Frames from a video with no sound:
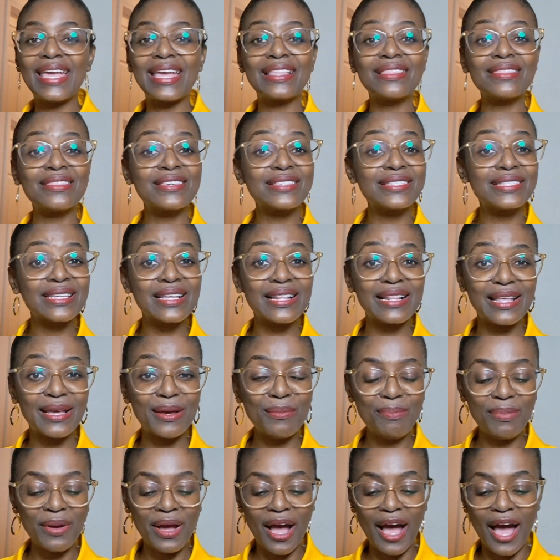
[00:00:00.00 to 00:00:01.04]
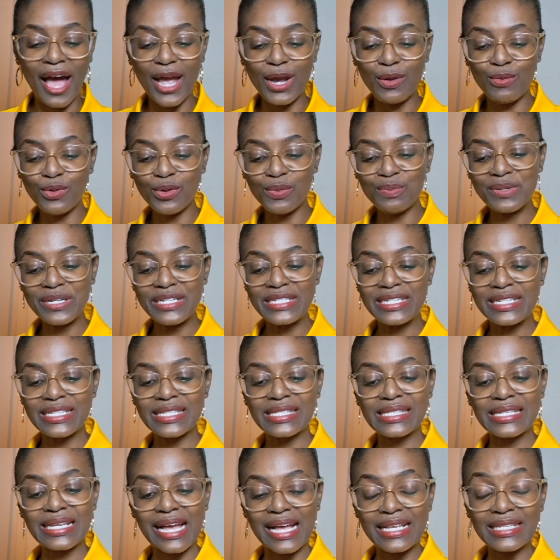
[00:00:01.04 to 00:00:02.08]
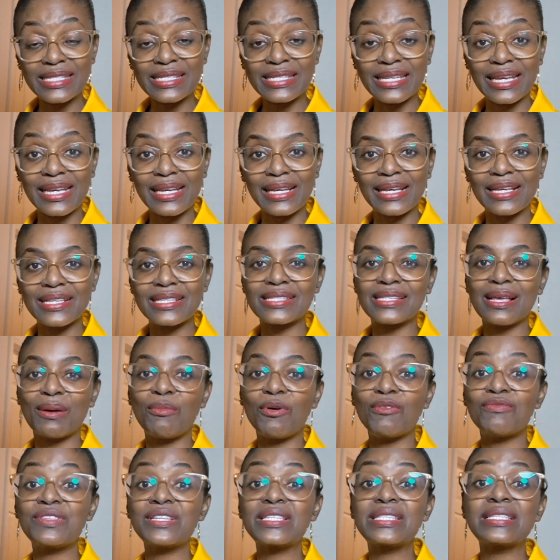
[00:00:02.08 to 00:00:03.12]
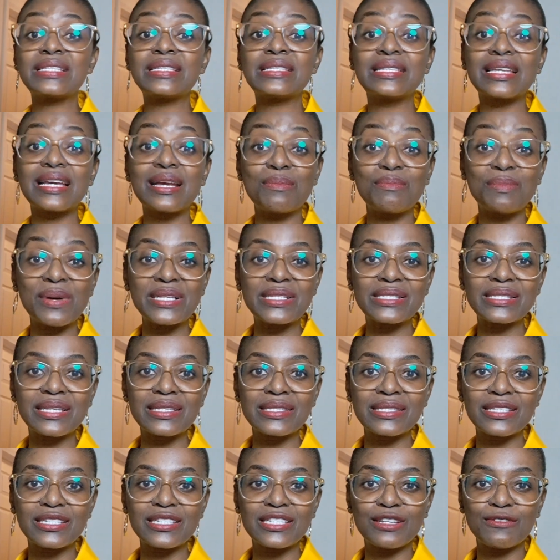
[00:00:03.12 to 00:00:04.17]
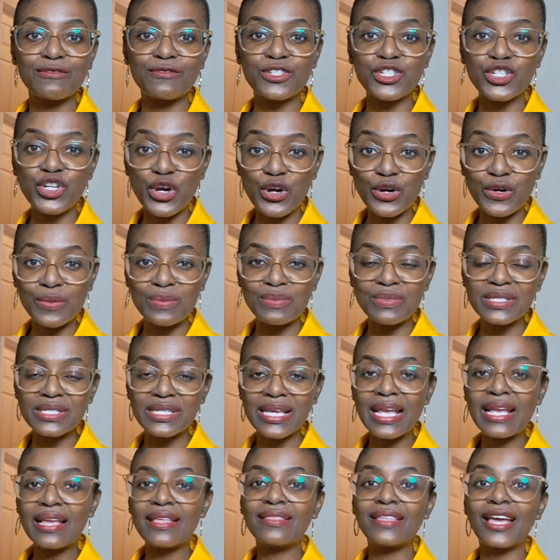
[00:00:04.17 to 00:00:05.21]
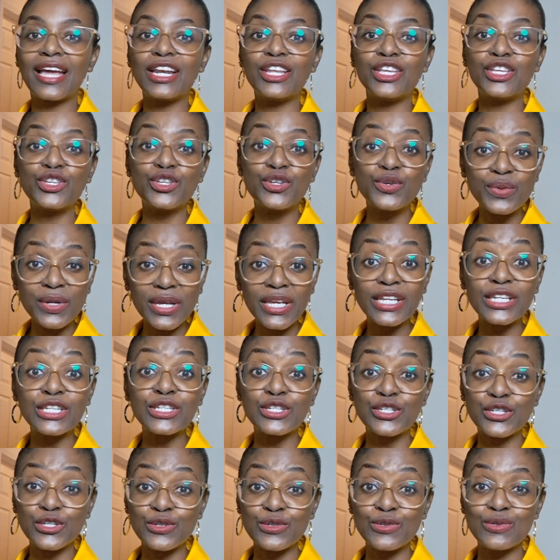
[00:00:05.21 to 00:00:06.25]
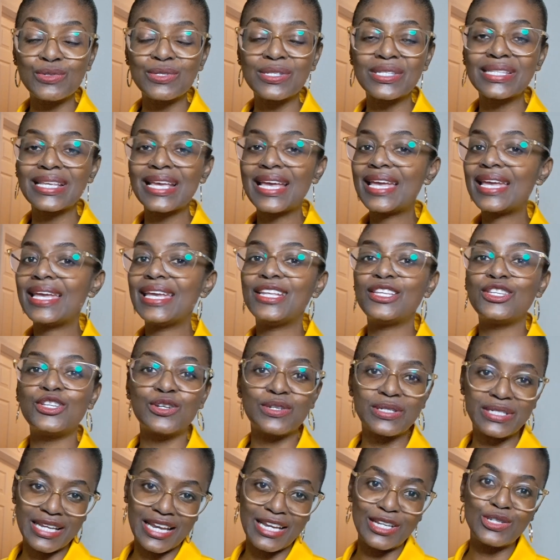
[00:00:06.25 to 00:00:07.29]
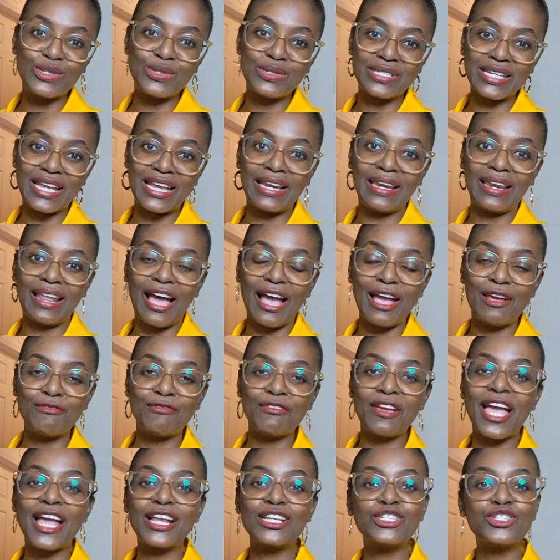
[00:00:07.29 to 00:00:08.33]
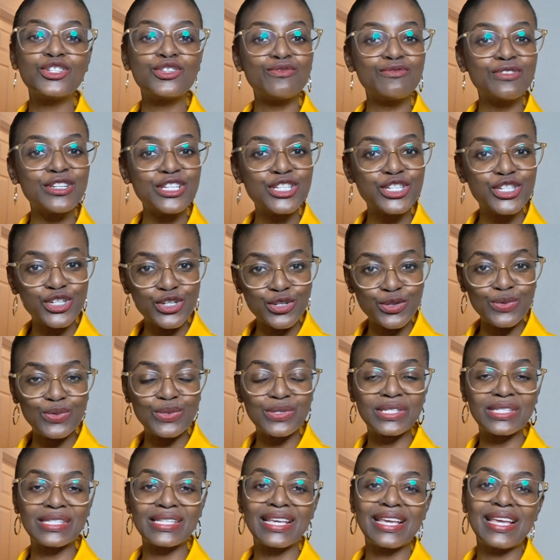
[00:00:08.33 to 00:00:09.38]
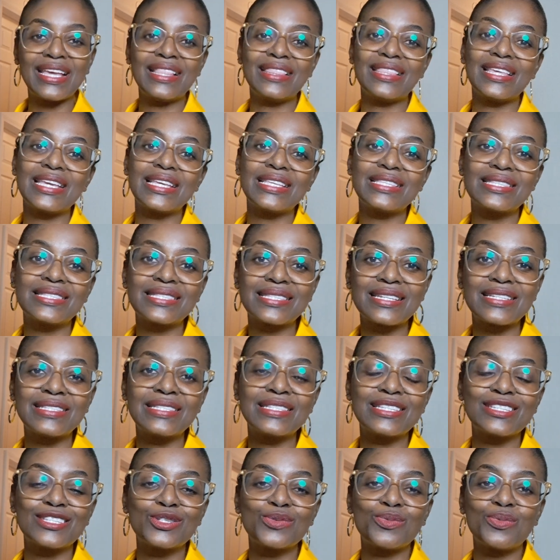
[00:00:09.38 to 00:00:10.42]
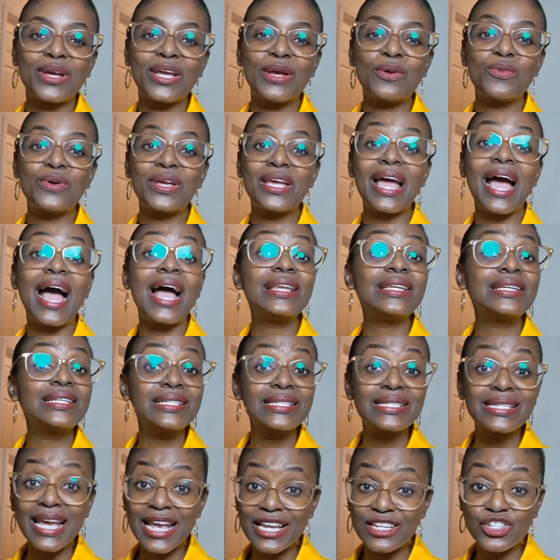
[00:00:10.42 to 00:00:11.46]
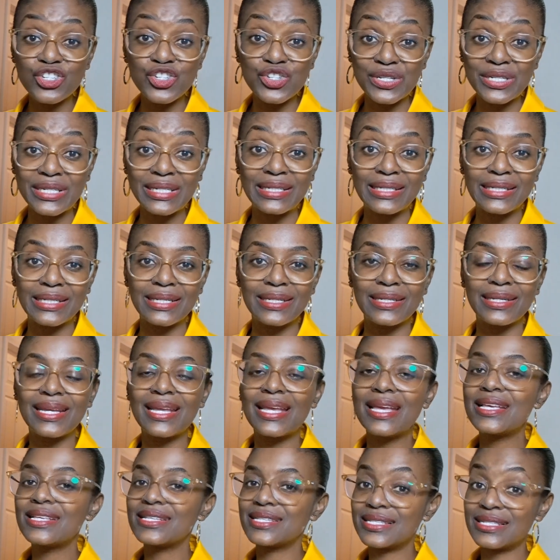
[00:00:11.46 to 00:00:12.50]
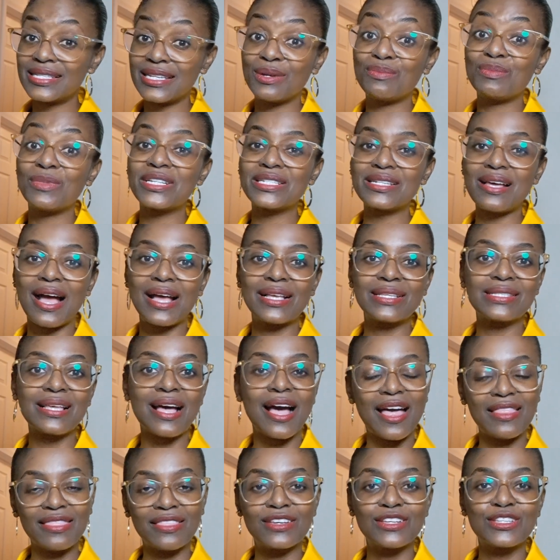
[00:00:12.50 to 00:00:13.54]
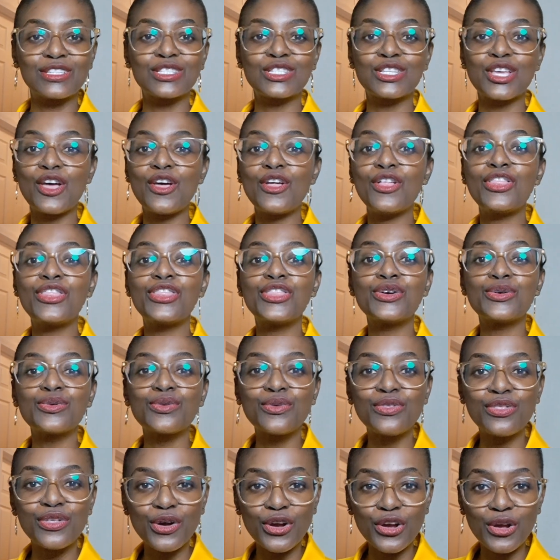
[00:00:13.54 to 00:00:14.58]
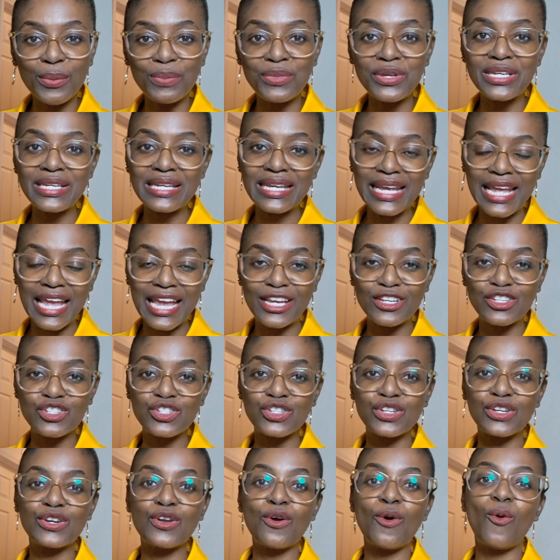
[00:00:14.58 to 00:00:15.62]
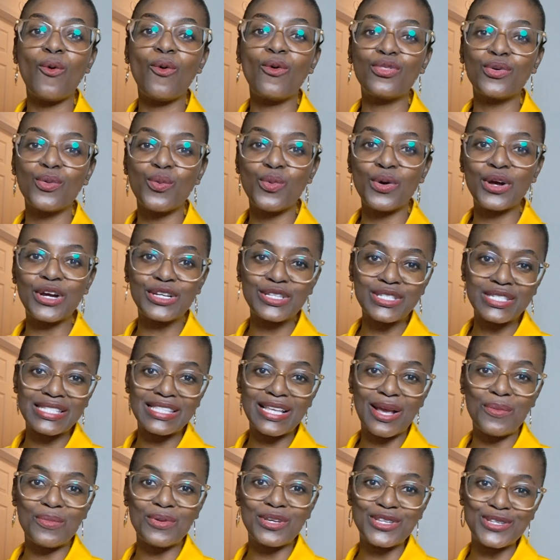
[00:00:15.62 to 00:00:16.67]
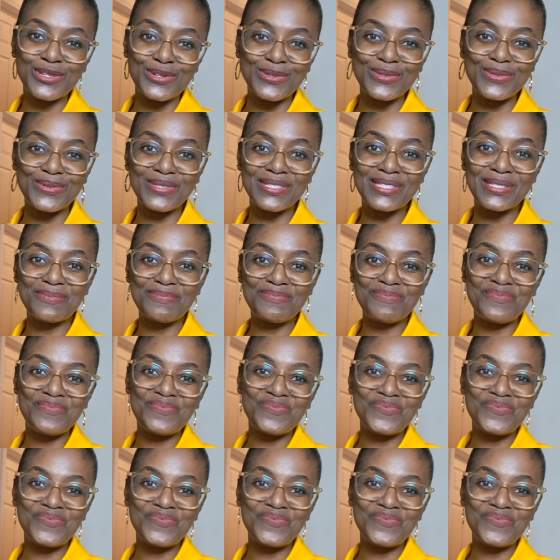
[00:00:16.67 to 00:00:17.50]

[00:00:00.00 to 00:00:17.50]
In this clip, I will be discussing some of the stigma-sensitive terms that you can use in your day-to-day life and to reduce the instances where we unintentionally stigmatize others through the communication or the words that we use.